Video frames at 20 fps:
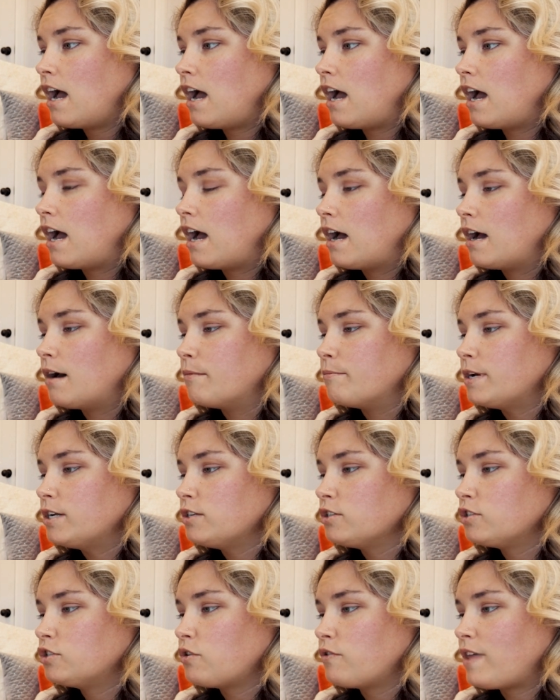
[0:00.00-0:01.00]
Um,
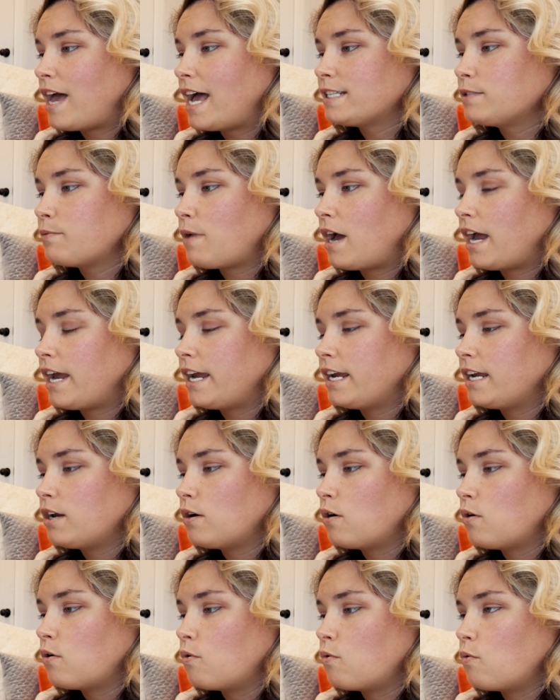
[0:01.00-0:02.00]
so that's why
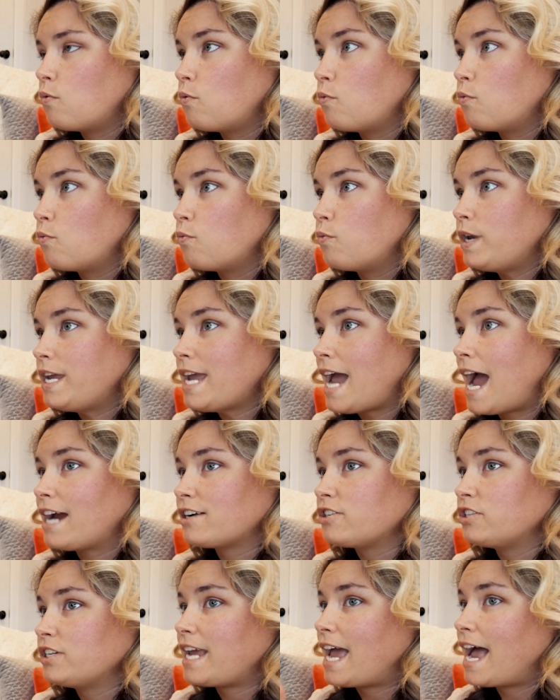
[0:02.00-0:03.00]
we
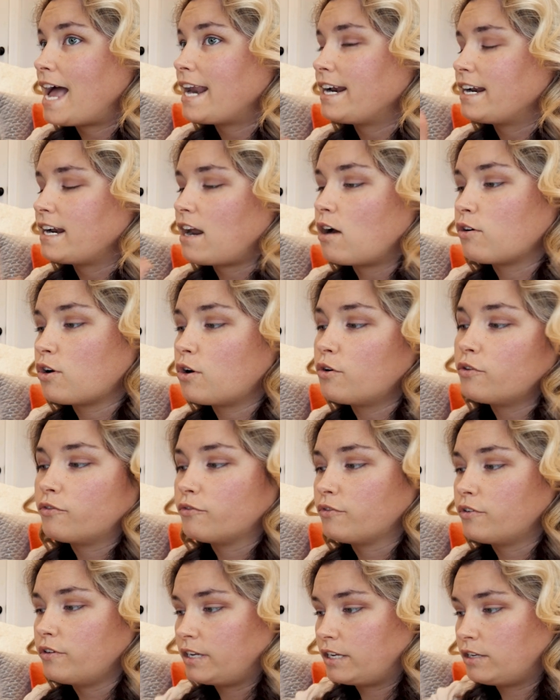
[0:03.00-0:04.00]
actually added, and I'll go
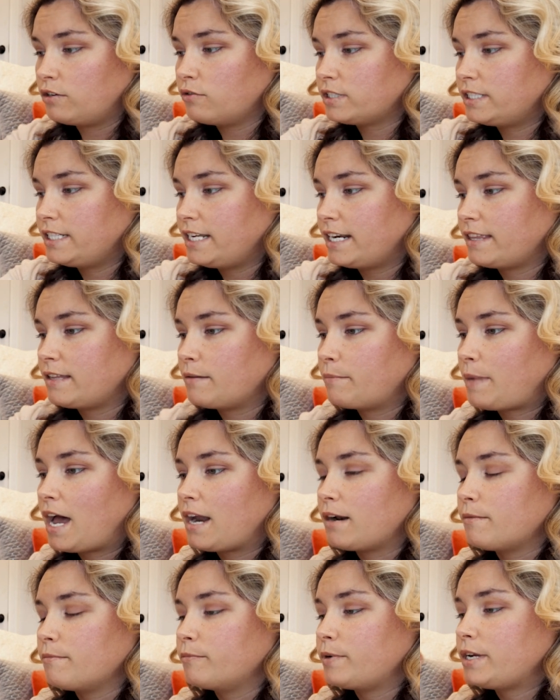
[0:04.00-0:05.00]
through, like you'll see it at the
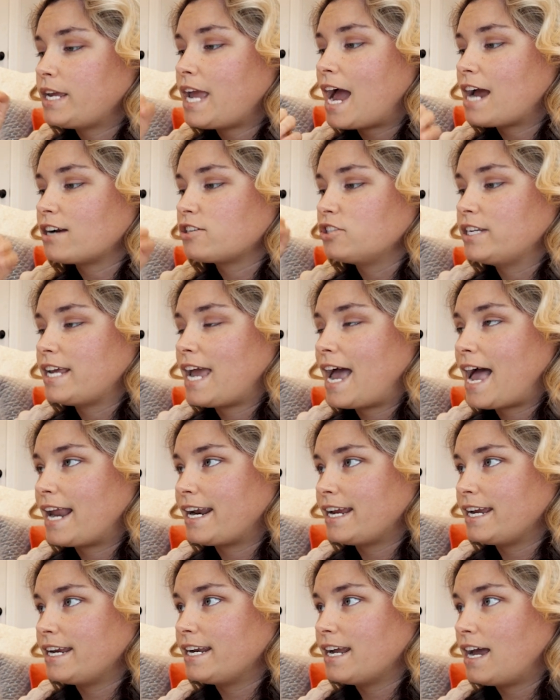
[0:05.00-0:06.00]
bottom, we actually
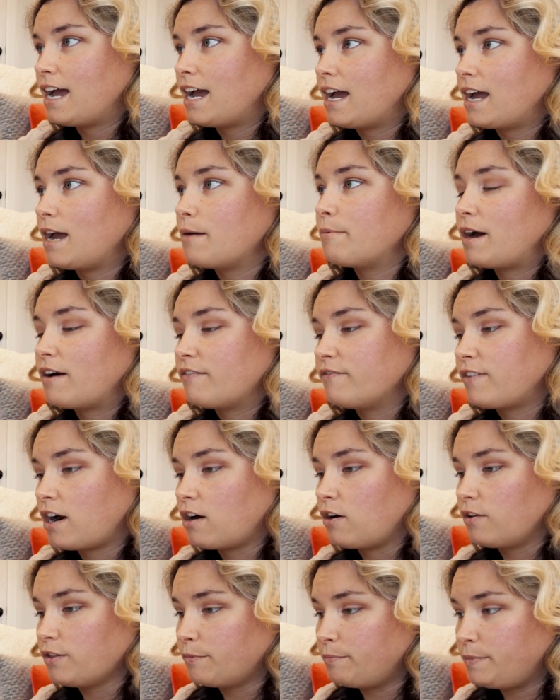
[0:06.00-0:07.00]
added uh, a
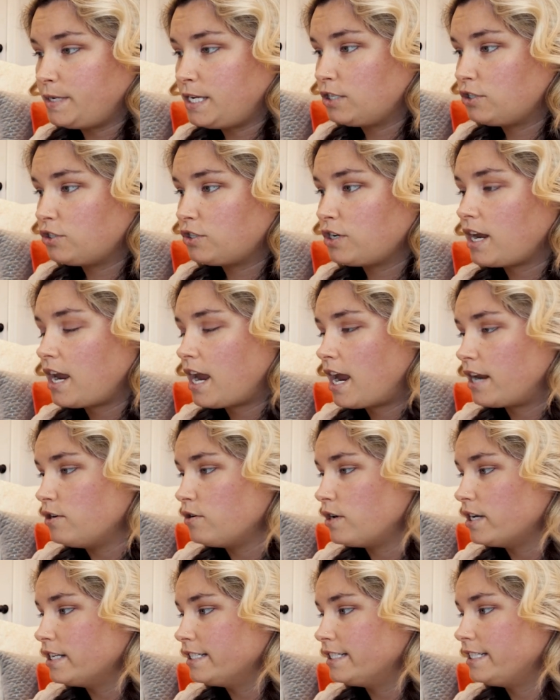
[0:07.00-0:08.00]
bonfire on the beach, and
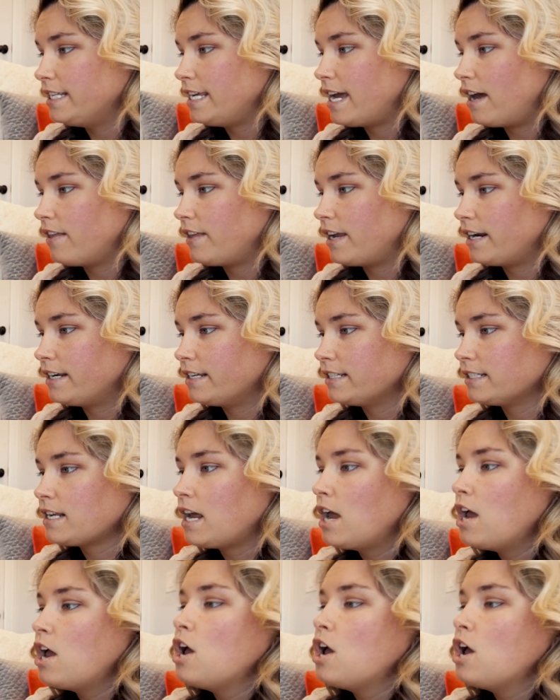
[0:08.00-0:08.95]
you can see how that is.